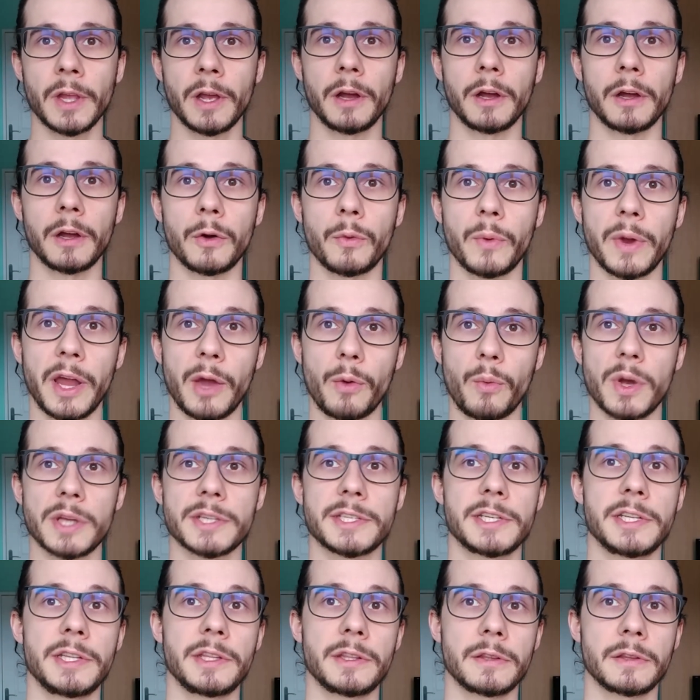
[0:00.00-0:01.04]
When I
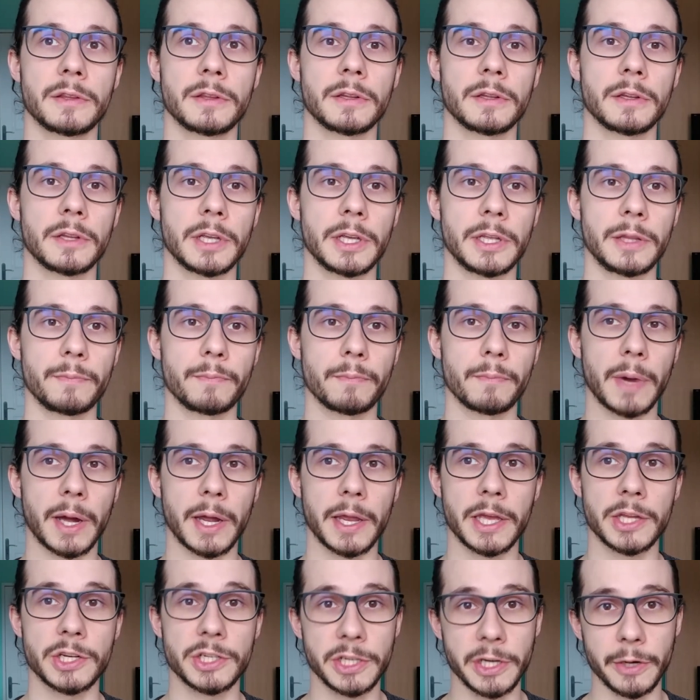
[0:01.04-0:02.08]
was in my
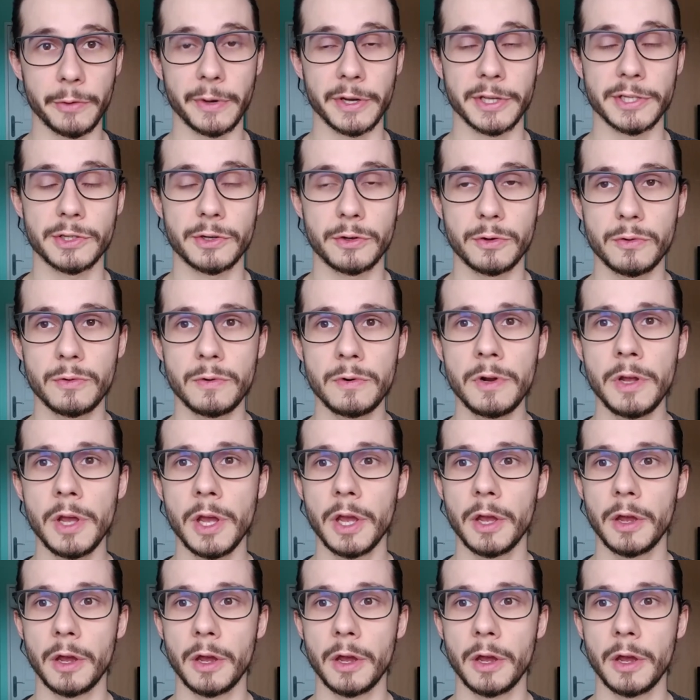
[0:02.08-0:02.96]
engineering school,